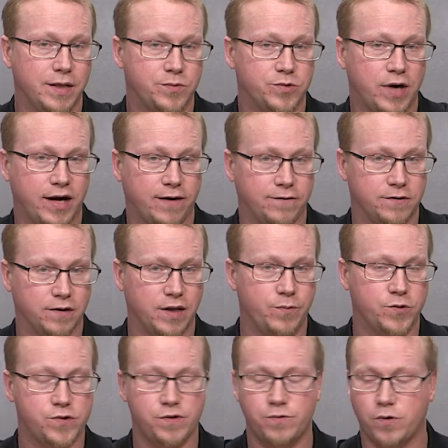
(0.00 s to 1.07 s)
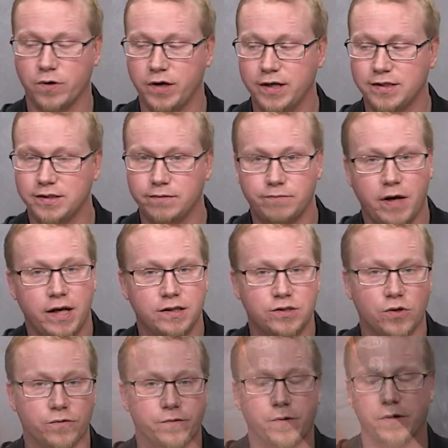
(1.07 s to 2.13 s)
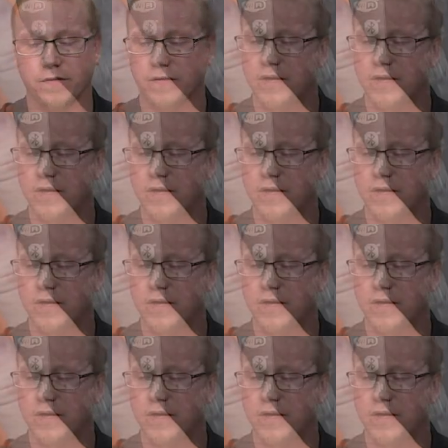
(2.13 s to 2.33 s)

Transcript: track of telemetry warnings, and so forth.